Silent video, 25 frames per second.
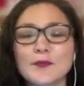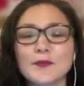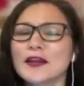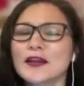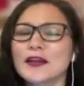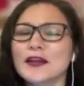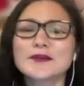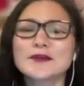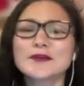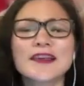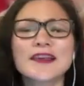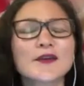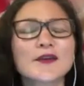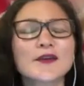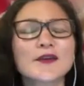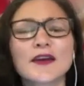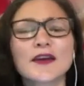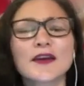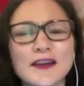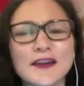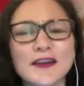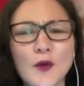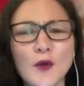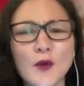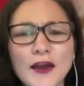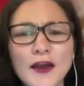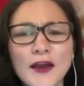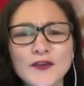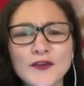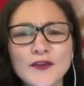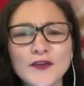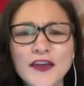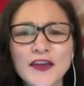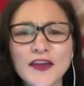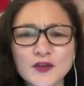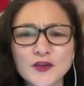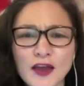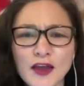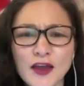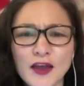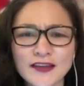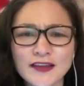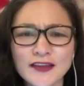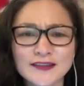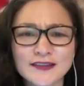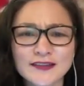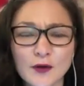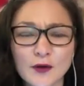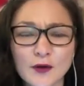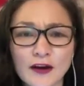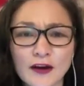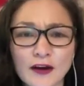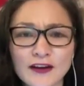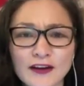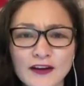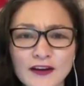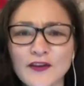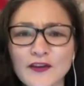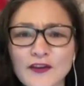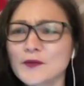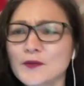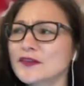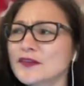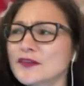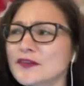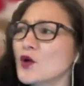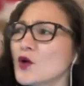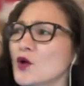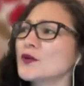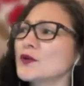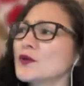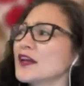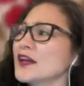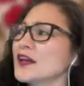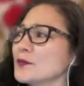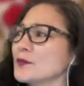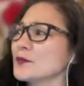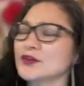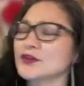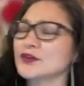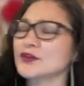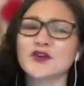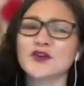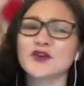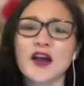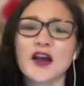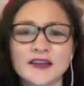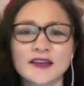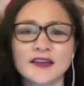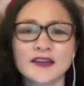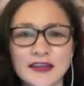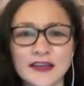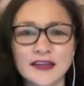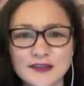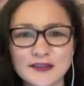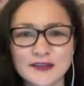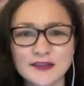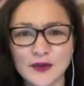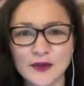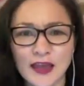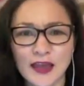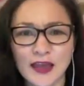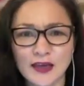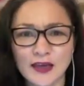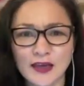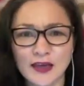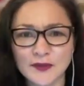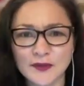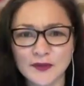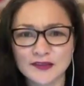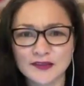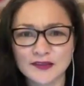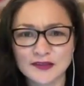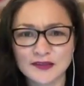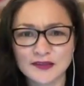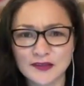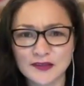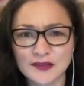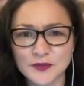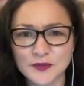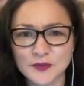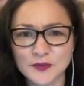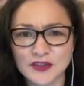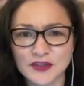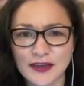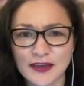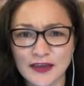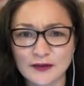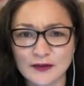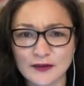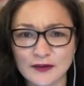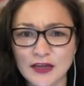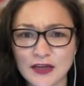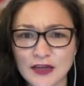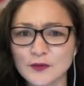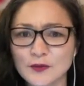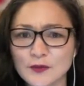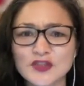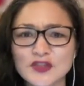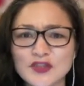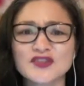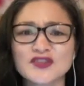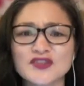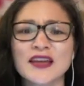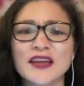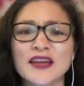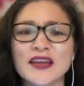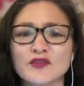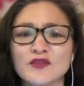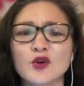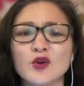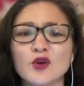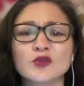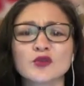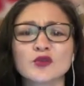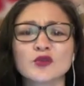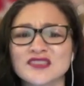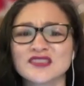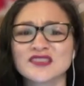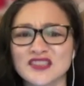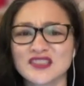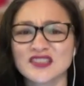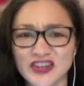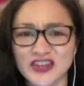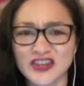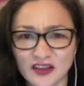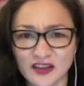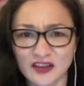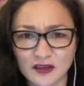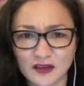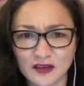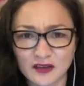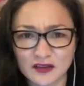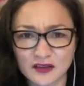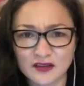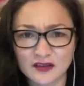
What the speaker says: but I was like, why are they trying so hard? If I was opening up a truck next to a cannabis consumption lounge, I would just have cold cereal.